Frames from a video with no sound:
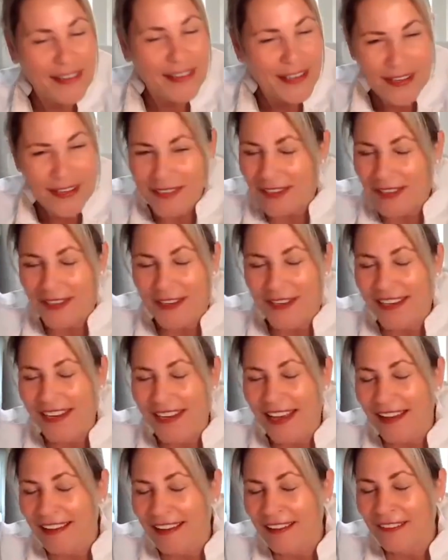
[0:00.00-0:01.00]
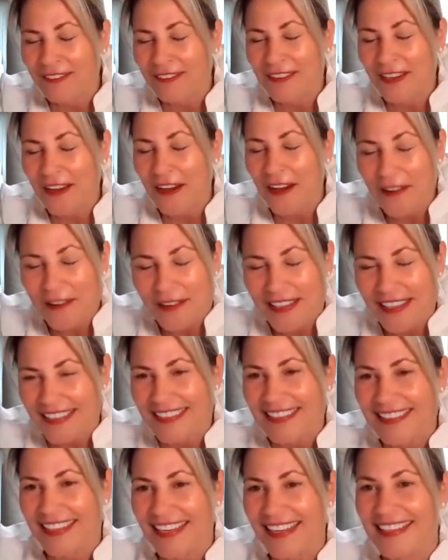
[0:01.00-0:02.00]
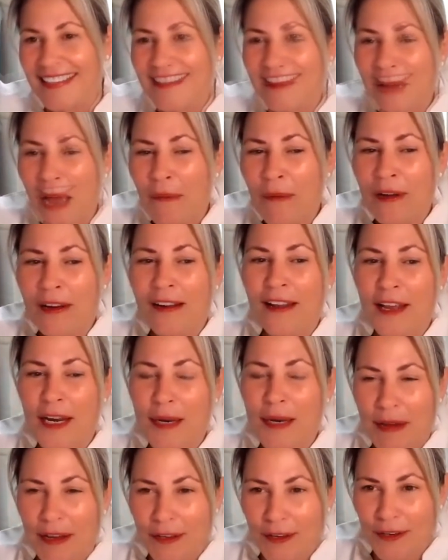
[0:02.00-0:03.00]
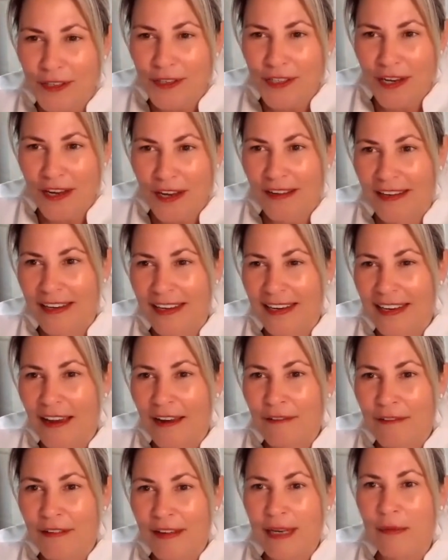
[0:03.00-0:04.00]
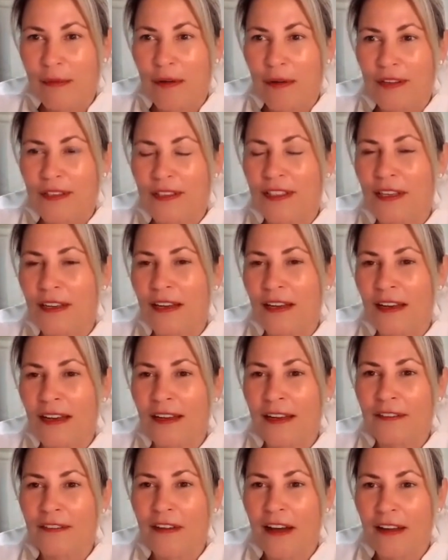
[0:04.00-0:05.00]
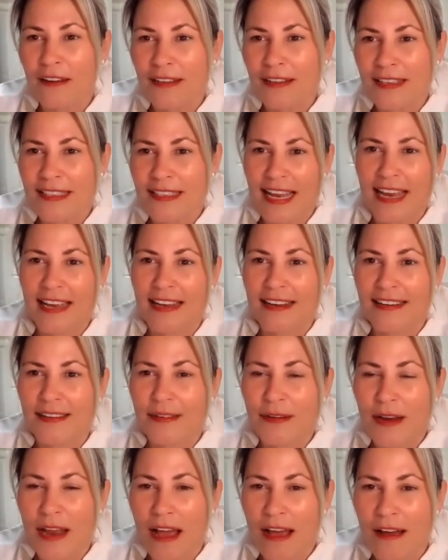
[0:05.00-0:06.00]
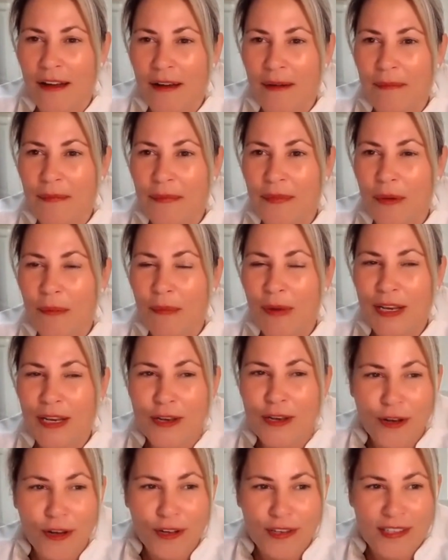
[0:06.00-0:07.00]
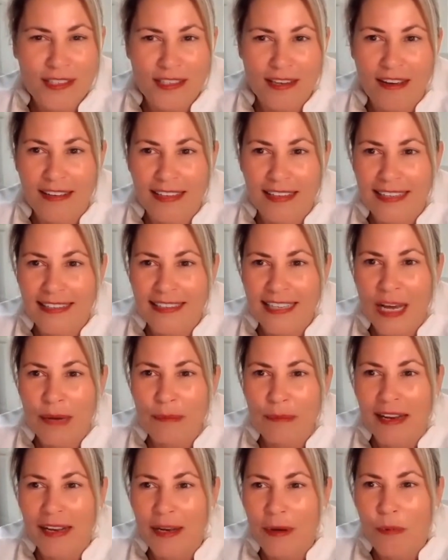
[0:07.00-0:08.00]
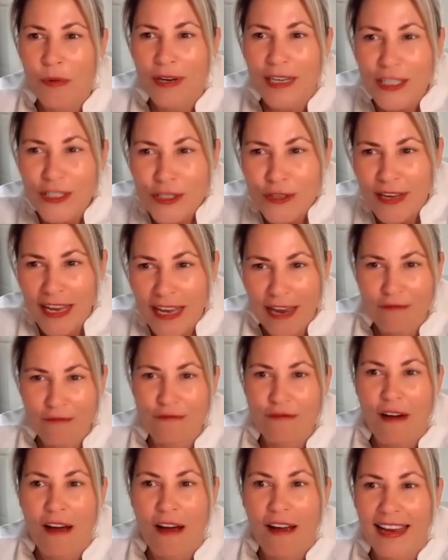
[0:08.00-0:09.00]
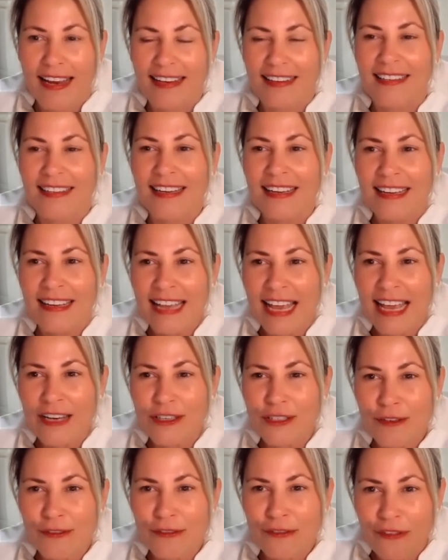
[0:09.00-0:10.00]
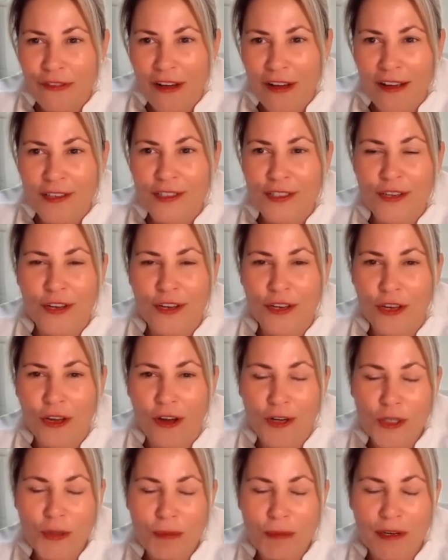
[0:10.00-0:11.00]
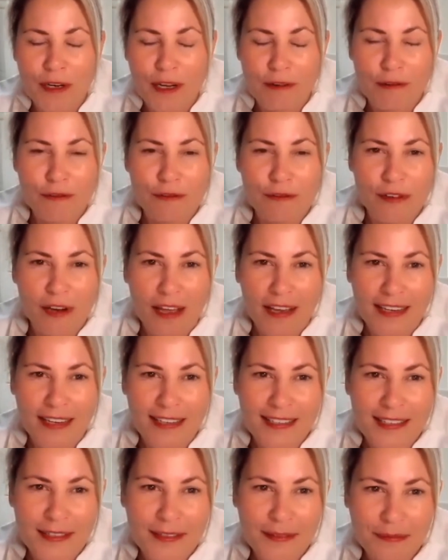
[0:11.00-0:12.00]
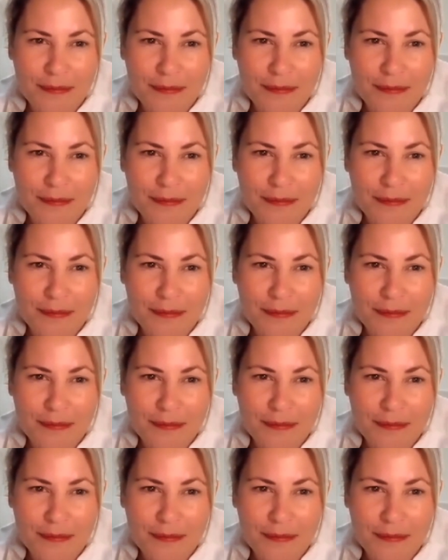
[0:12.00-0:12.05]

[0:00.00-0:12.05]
you. So you're going to have to own it today. I want to learn about your journey. I really want to kind of understand that when you got started, tell me, like, what did you get right as you first took your entrepreneurial flight?